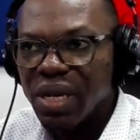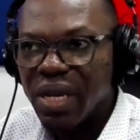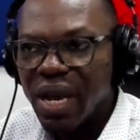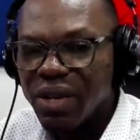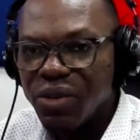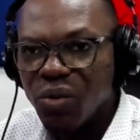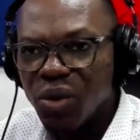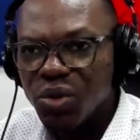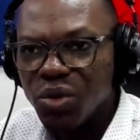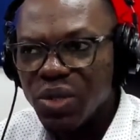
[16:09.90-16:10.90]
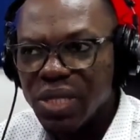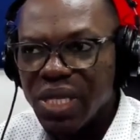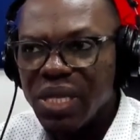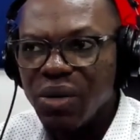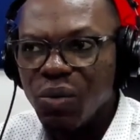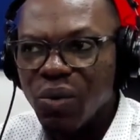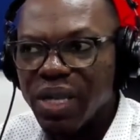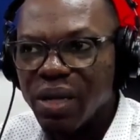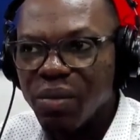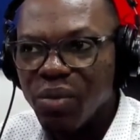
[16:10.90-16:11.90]
and you want to see
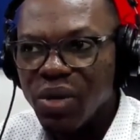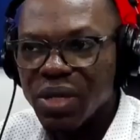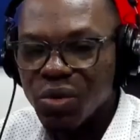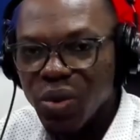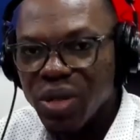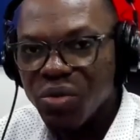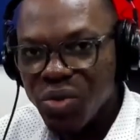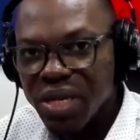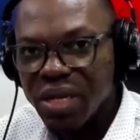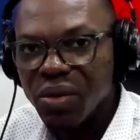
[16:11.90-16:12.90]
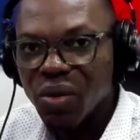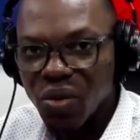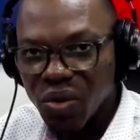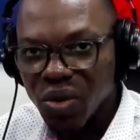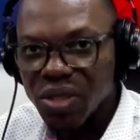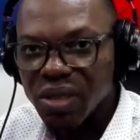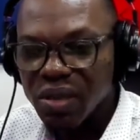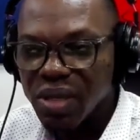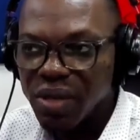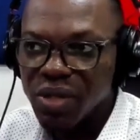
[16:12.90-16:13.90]
whether the book is worth reading or not,
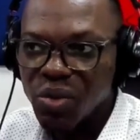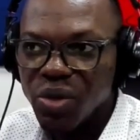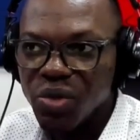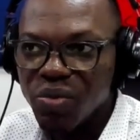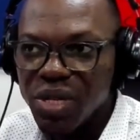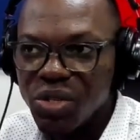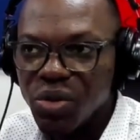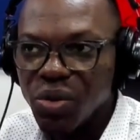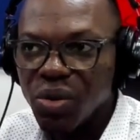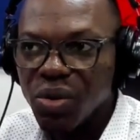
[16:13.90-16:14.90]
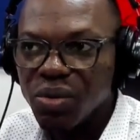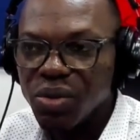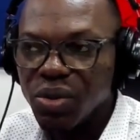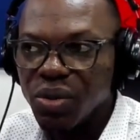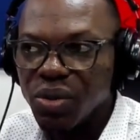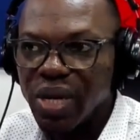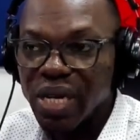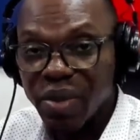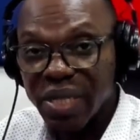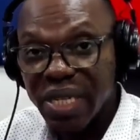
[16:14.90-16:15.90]
if it's going to meet your
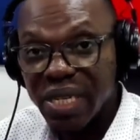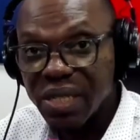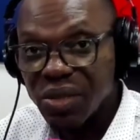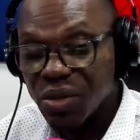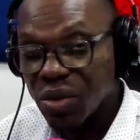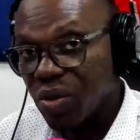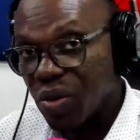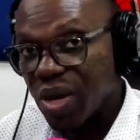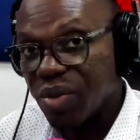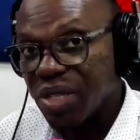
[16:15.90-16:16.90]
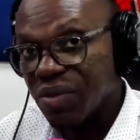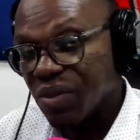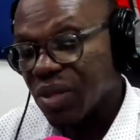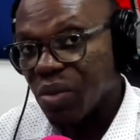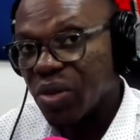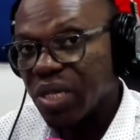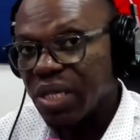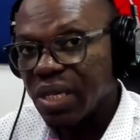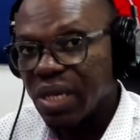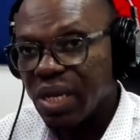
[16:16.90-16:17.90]
expectations, your requirements for the
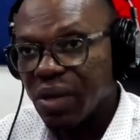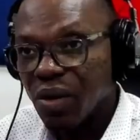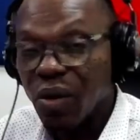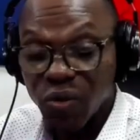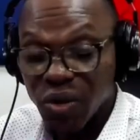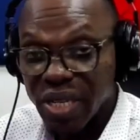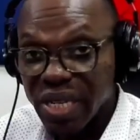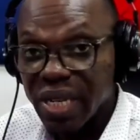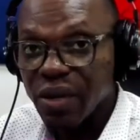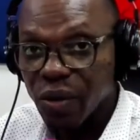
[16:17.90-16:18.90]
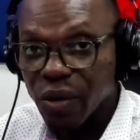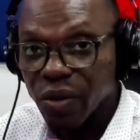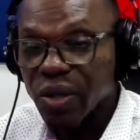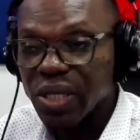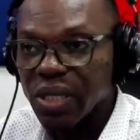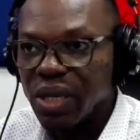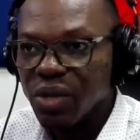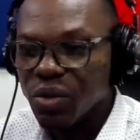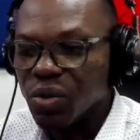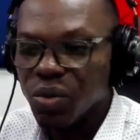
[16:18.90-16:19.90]
morning or for the day or not.
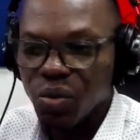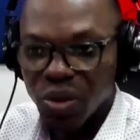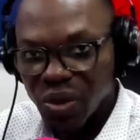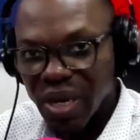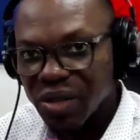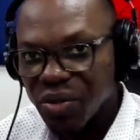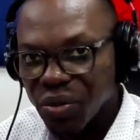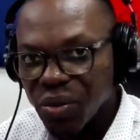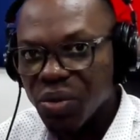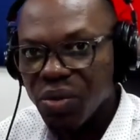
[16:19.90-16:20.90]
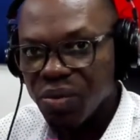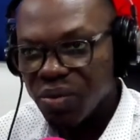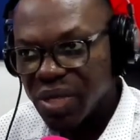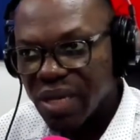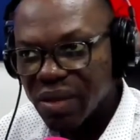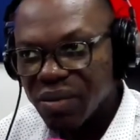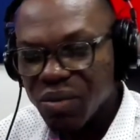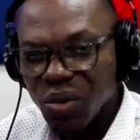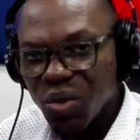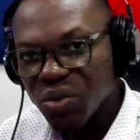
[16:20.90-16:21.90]
You would want to glance through, take
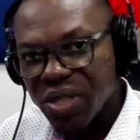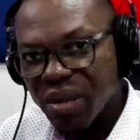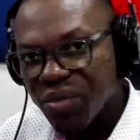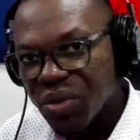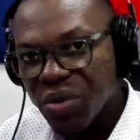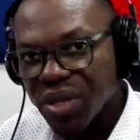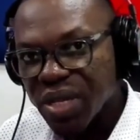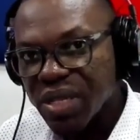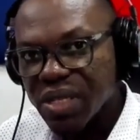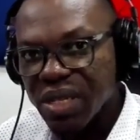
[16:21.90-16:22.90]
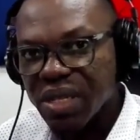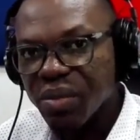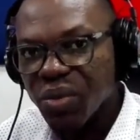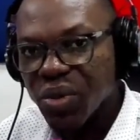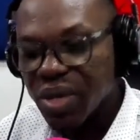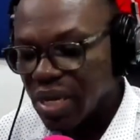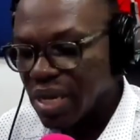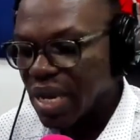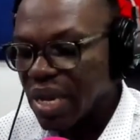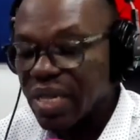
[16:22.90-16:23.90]
note of some few things in the book,
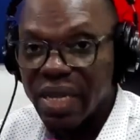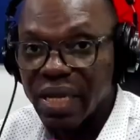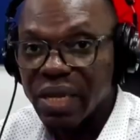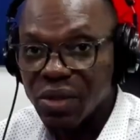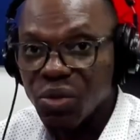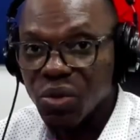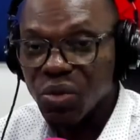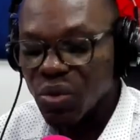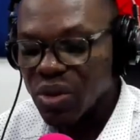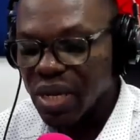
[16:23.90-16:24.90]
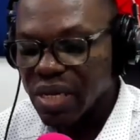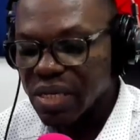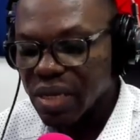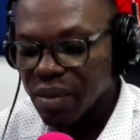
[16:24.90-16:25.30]
and then that is also known as